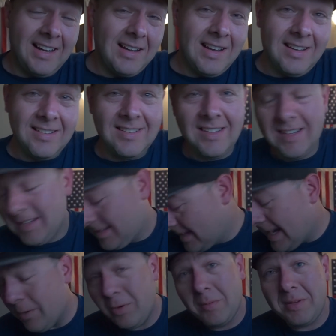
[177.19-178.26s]
I,
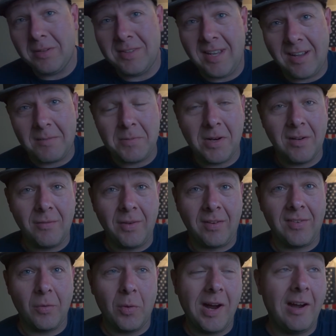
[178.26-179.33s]
I will be able to take it apart and
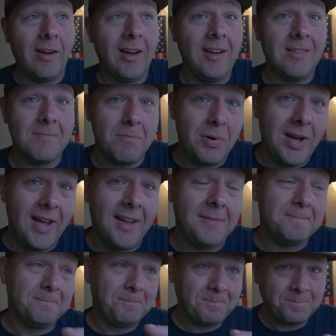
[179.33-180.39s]
fix the wiring,
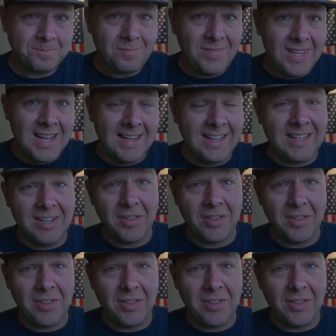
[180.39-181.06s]
but I need